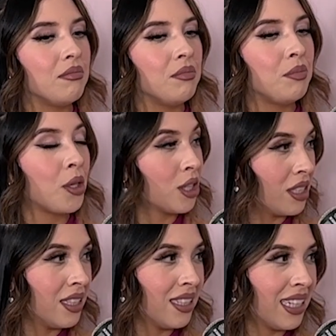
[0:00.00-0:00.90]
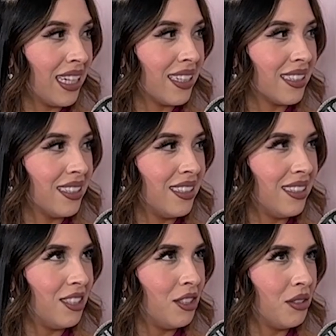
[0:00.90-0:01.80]
personally
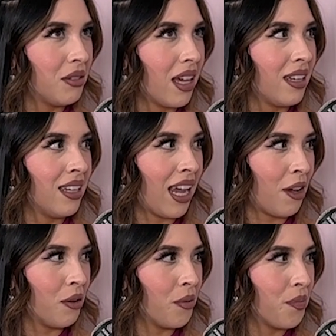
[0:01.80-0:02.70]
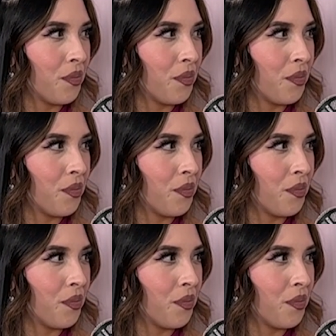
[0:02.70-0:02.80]
do that now.